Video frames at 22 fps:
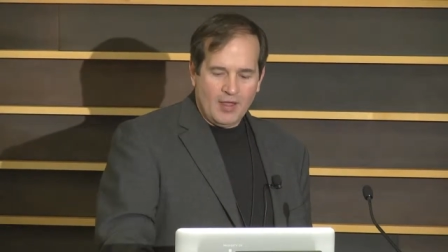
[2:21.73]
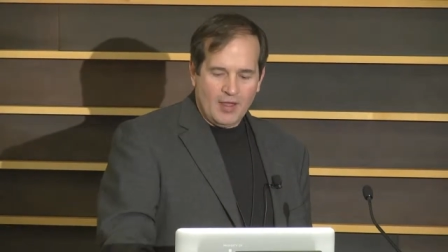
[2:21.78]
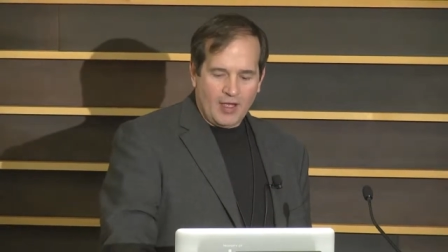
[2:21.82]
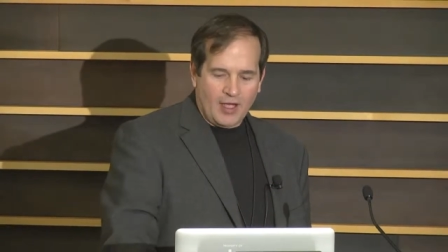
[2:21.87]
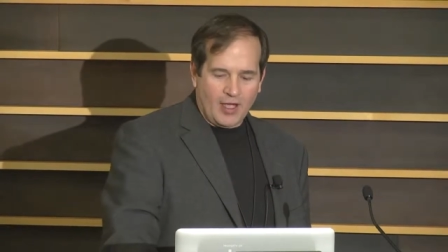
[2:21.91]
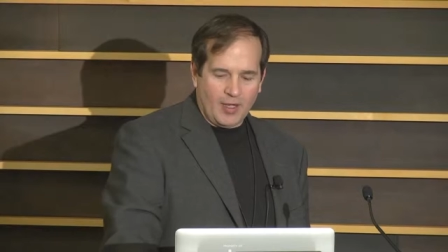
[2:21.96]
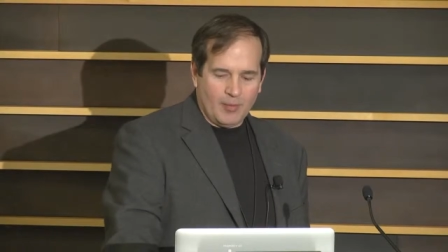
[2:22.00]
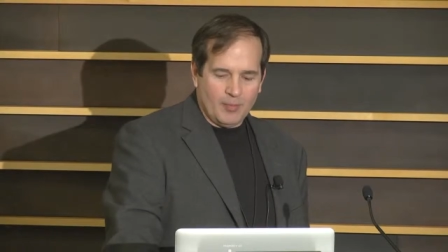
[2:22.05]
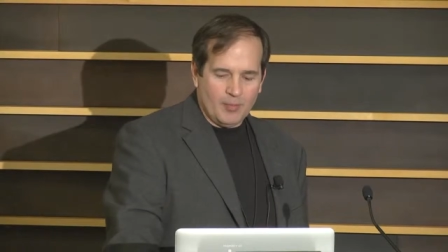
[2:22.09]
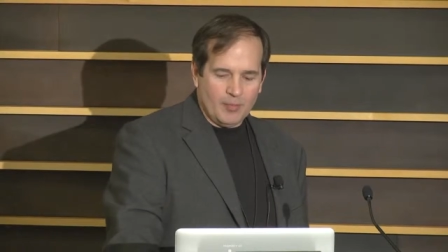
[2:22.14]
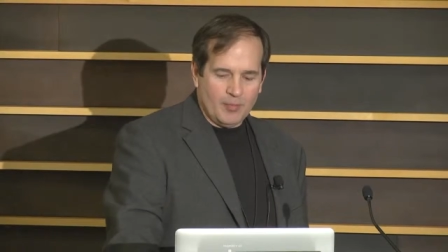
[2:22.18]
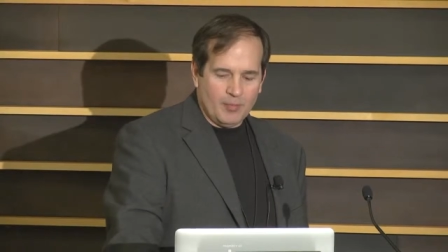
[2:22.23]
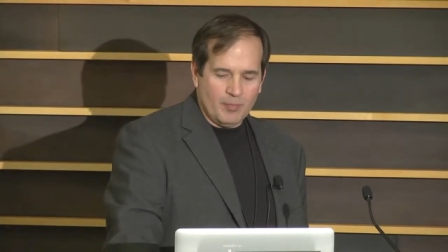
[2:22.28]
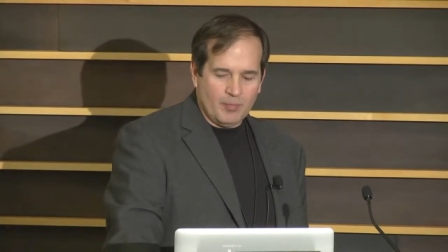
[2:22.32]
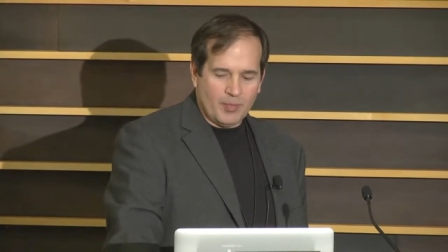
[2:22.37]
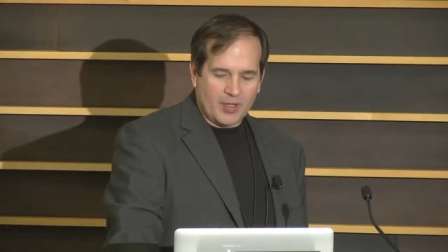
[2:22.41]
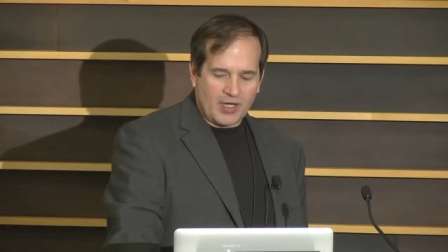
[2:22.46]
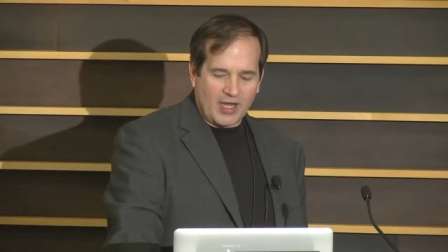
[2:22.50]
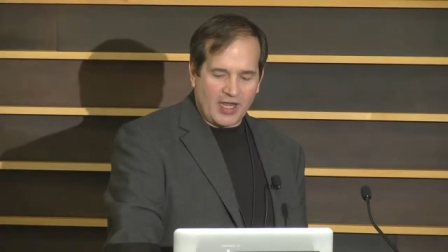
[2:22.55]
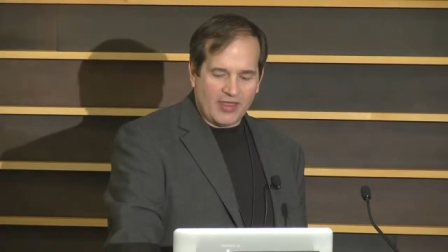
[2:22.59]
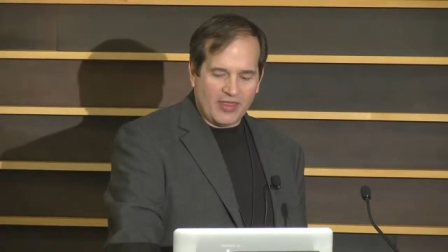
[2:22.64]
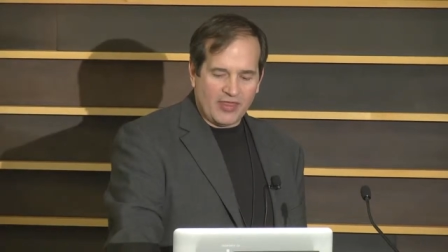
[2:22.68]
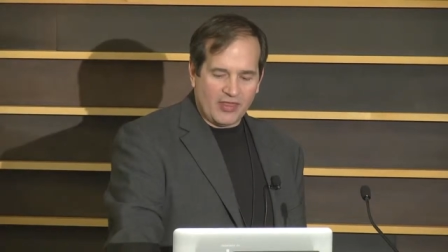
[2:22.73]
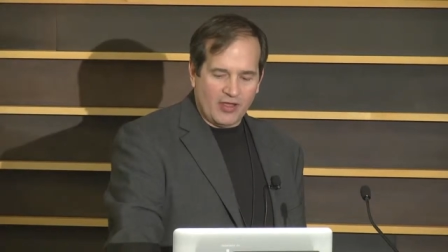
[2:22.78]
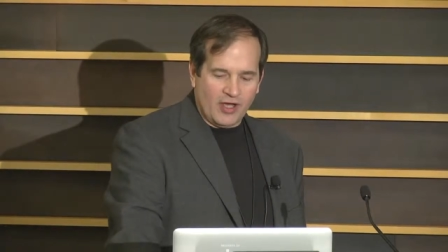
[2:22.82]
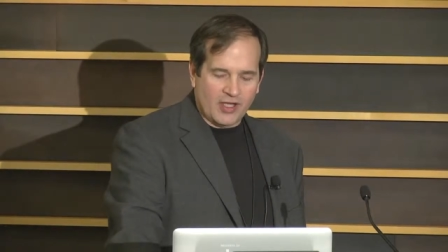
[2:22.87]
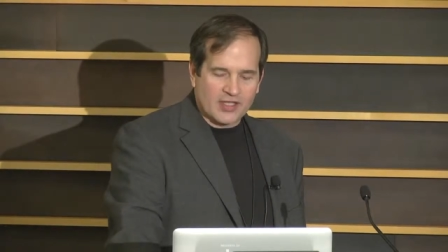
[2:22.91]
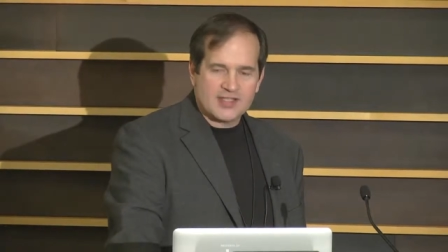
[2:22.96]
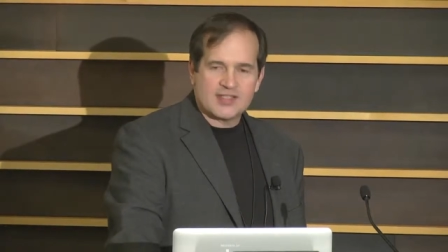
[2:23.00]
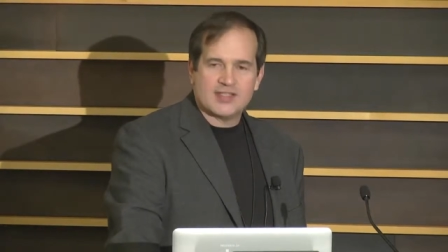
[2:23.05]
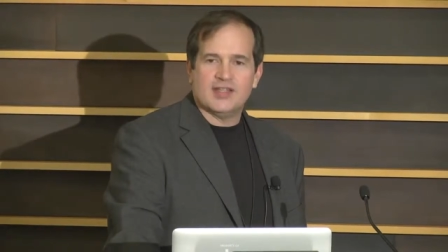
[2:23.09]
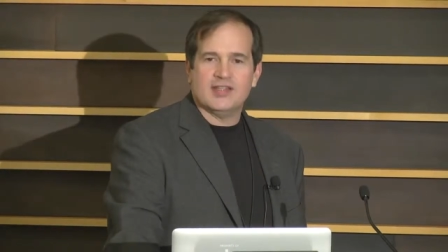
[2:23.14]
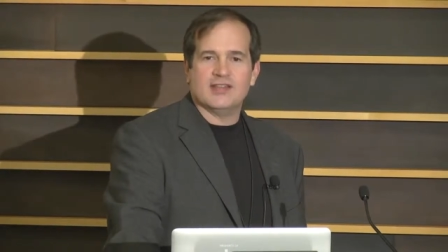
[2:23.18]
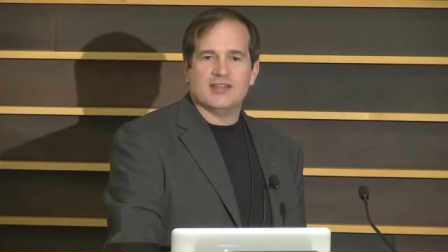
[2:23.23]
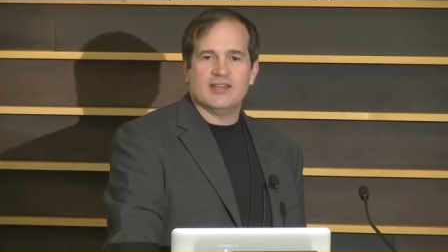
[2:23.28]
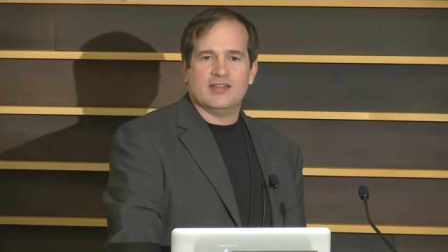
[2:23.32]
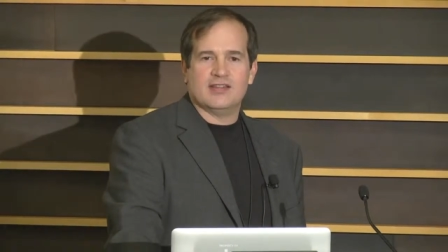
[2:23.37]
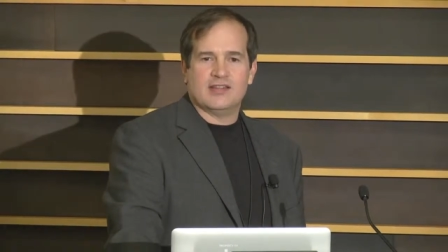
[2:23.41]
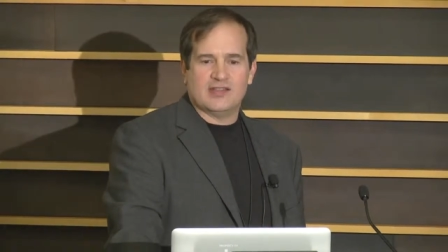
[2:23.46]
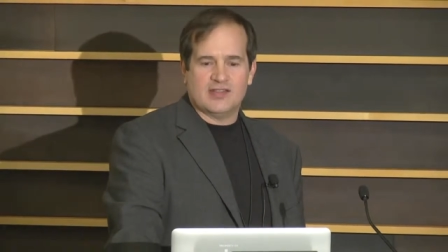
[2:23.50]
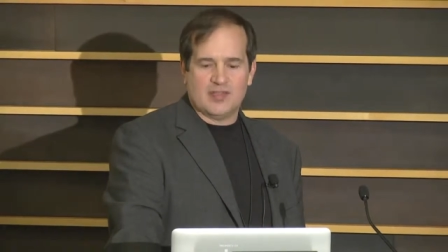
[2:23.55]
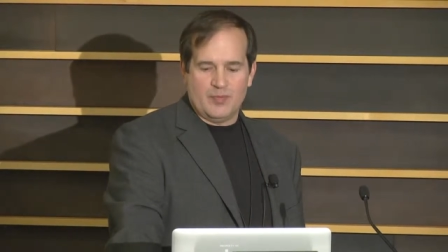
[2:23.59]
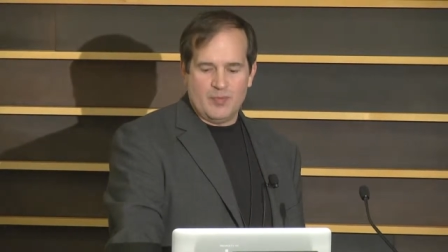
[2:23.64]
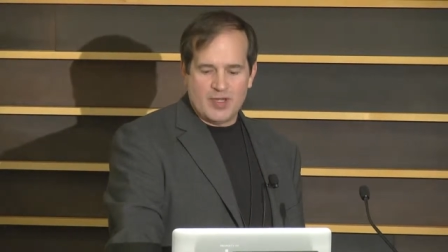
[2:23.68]
But I thought, since
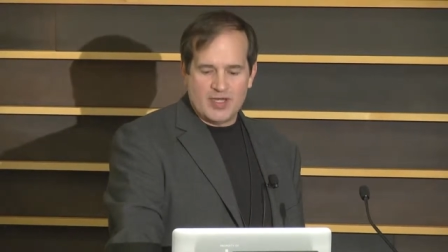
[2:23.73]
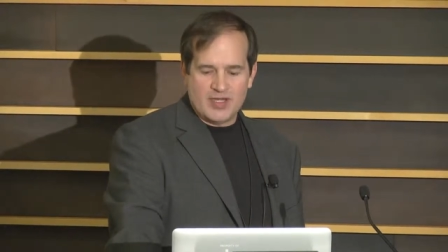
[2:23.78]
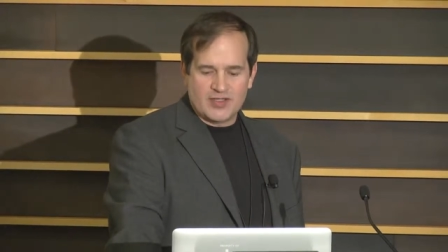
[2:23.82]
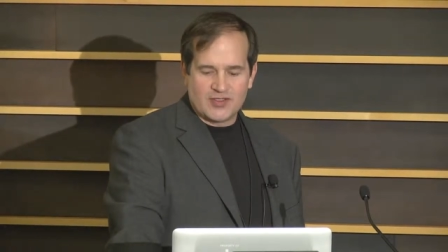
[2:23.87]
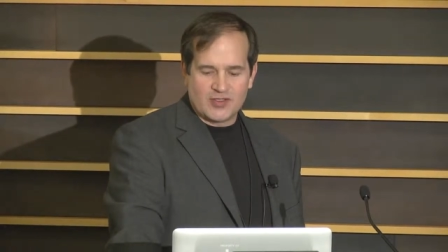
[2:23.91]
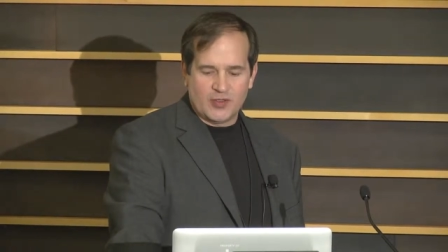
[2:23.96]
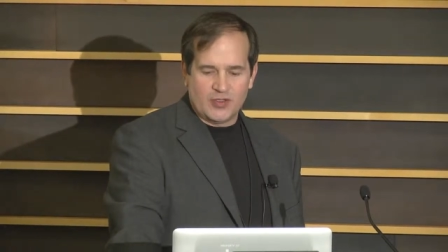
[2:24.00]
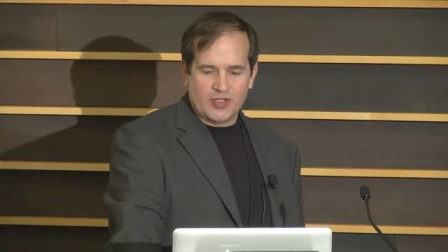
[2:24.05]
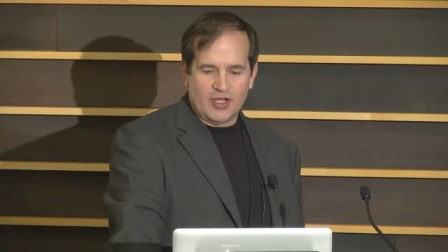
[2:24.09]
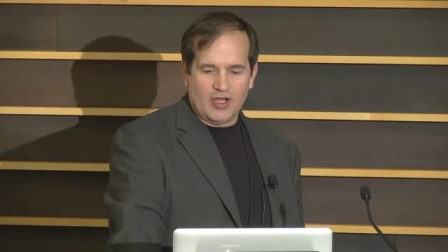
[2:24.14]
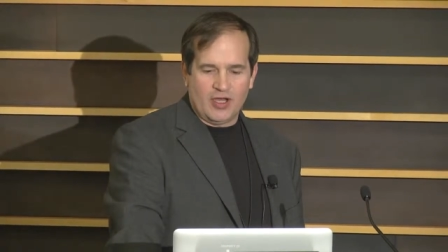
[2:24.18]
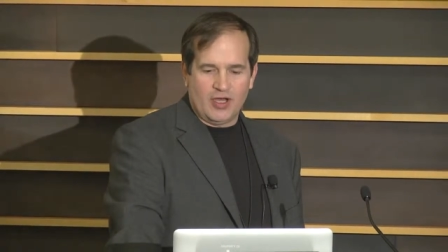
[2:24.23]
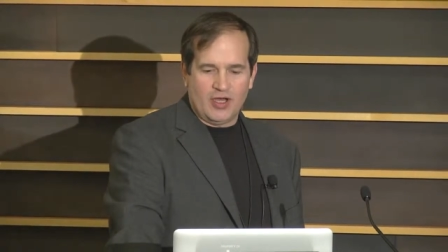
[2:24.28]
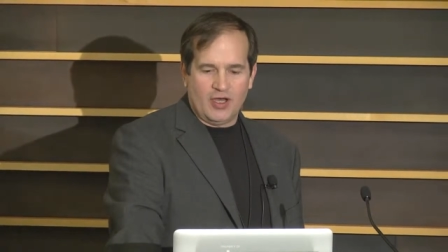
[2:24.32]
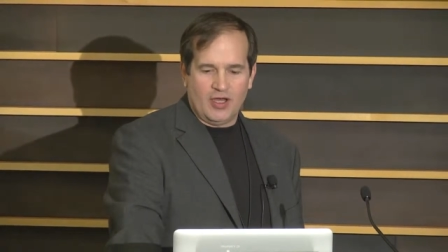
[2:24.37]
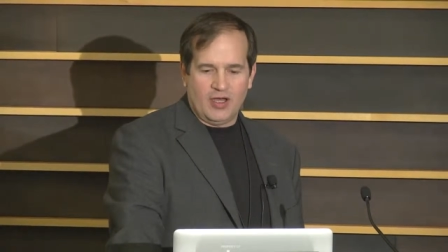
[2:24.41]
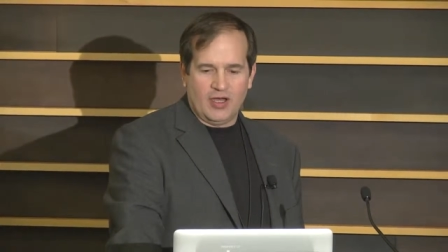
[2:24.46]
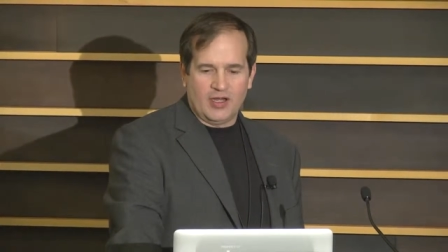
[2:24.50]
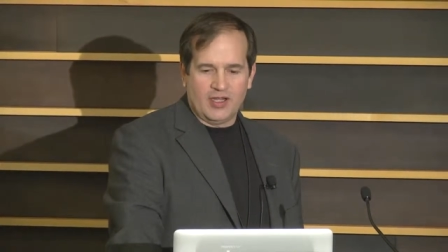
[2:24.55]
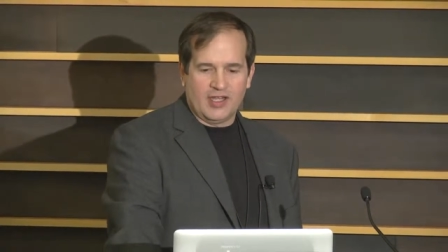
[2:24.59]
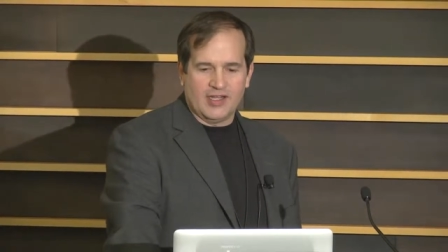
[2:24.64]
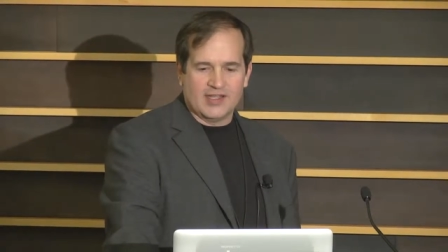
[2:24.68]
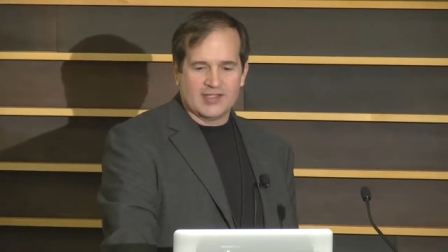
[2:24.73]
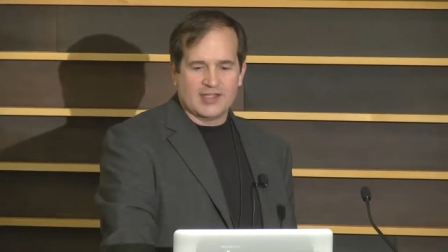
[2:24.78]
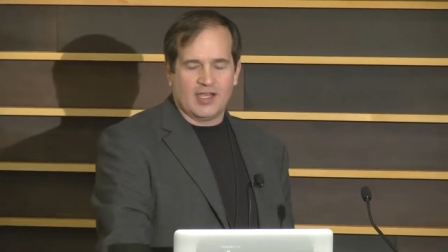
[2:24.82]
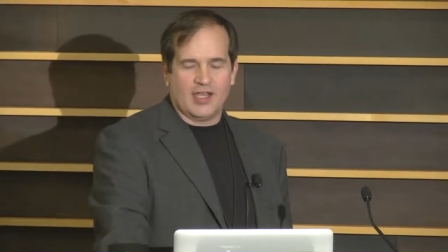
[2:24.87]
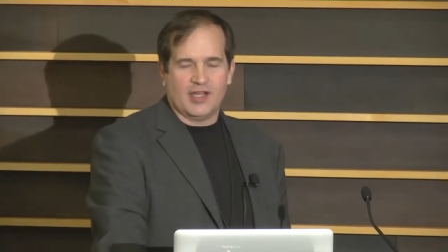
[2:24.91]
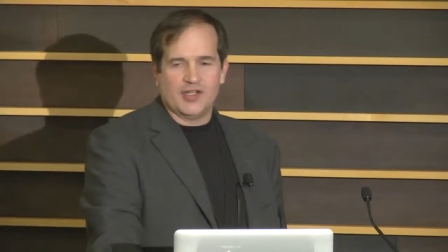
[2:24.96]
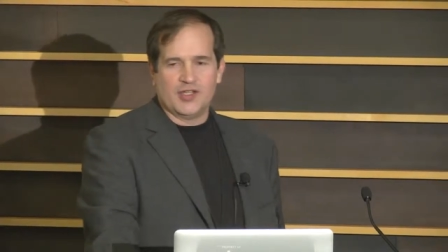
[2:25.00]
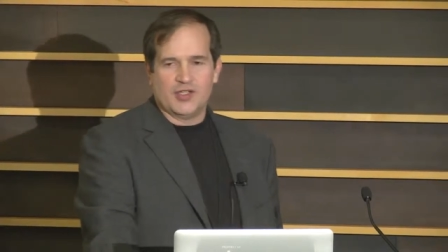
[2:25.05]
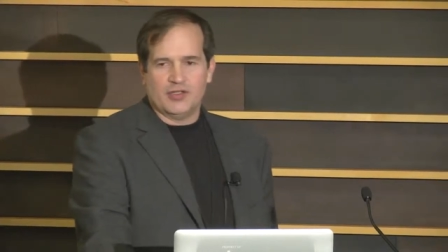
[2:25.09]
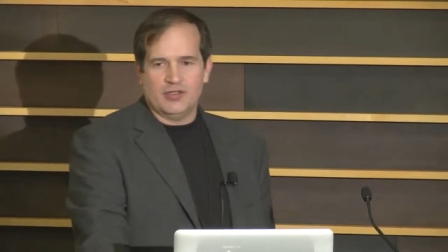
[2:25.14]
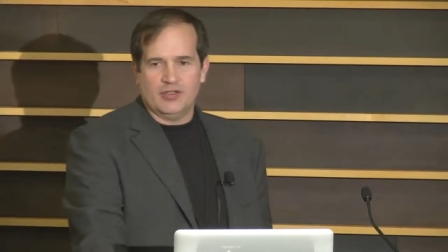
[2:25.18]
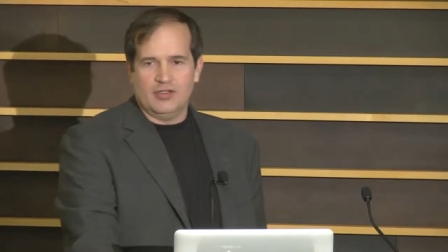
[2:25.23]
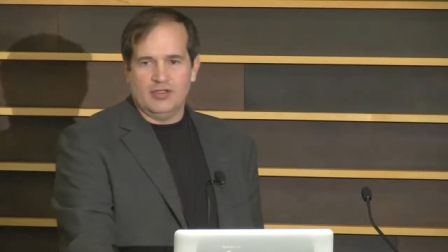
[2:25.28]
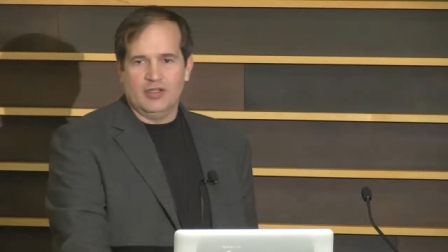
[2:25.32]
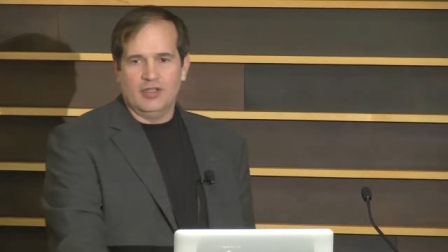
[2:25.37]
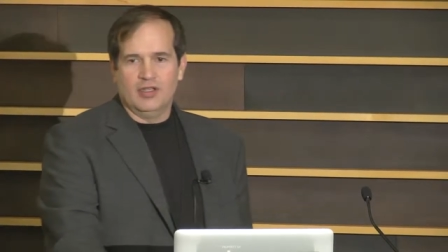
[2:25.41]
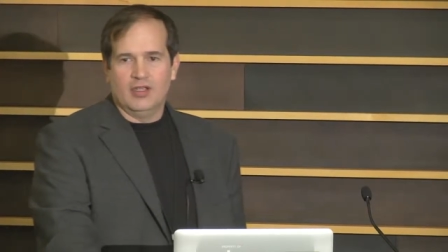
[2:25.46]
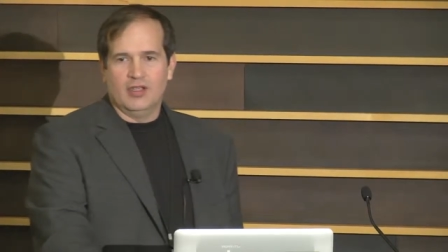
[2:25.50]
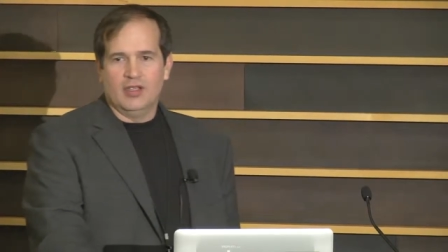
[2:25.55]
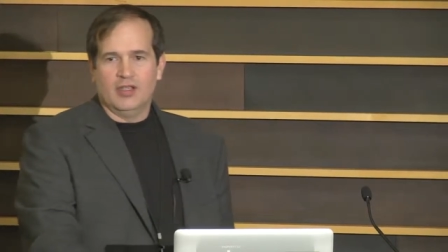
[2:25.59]
this is a Minnesota audience, I should